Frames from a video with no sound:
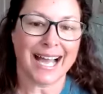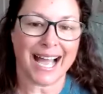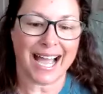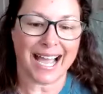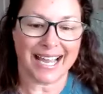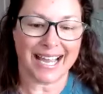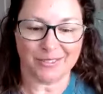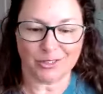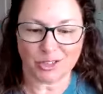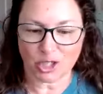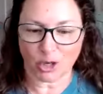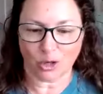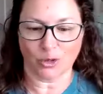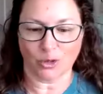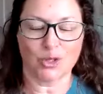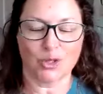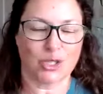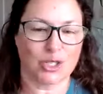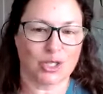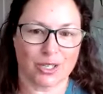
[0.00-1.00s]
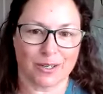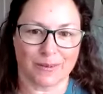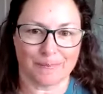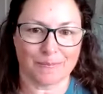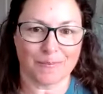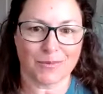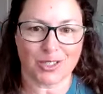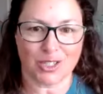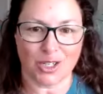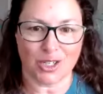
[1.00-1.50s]
I chose to
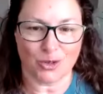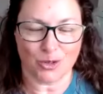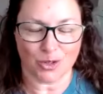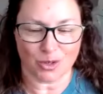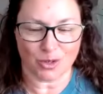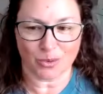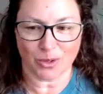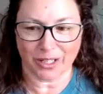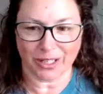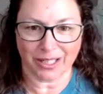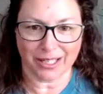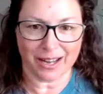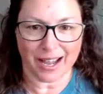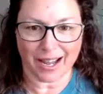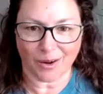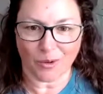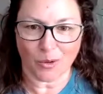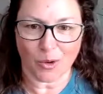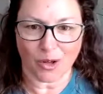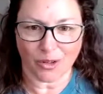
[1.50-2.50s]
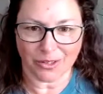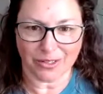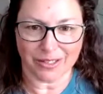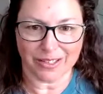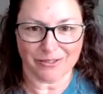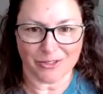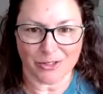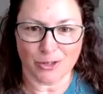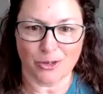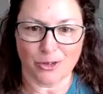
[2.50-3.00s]
use a really high
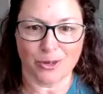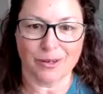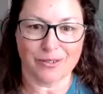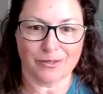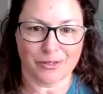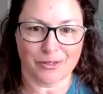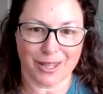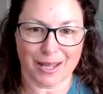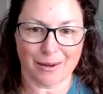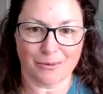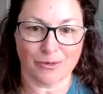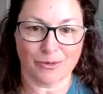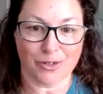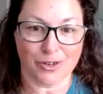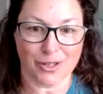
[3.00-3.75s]
quality food for them for